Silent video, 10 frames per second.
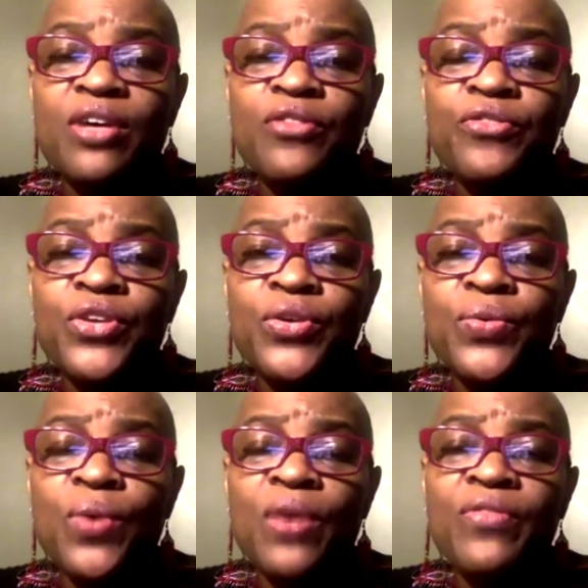a few
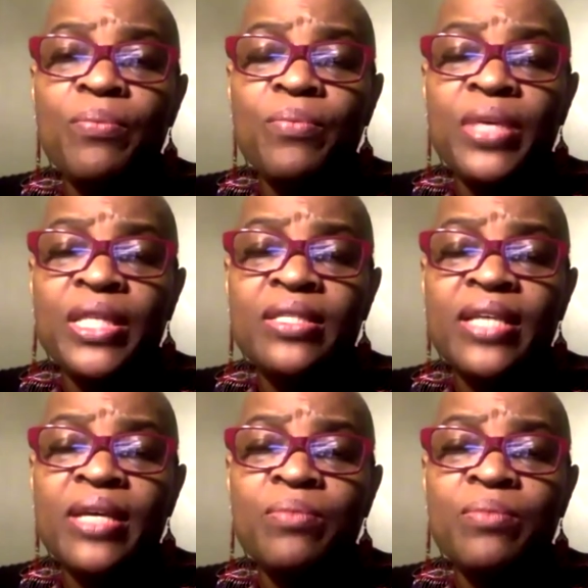of the myths and